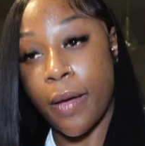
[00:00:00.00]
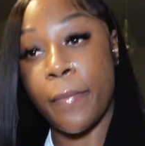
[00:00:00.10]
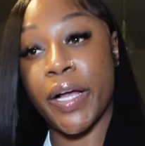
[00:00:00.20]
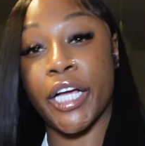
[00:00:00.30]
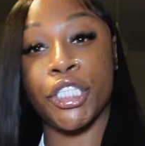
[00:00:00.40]

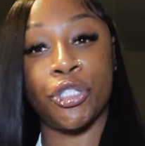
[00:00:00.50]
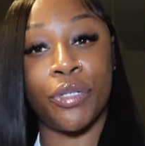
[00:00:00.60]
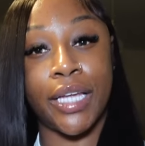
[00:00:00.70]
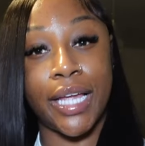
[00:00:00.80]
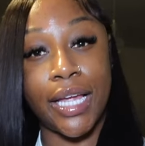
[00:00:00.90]
because you
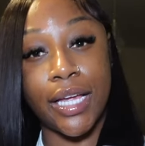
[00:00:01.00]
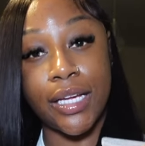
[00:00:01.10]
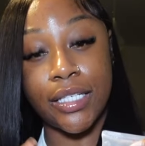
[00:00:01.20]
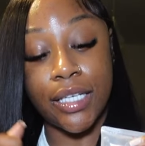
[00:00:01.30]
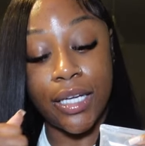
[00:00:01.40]

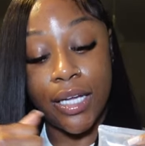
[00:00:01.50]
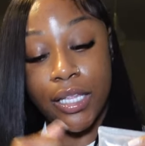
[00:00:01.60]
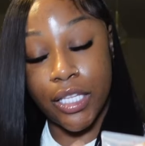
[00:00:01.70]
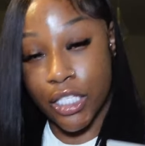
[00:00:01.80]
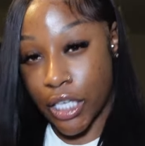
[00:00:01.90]
need
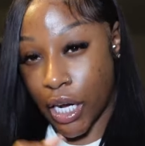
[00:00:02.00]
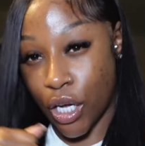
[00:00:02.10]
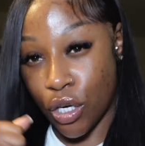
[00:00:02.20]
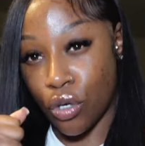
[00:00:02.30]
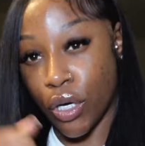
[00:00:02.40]
the
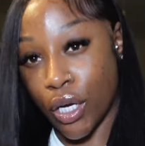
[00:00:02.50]
gel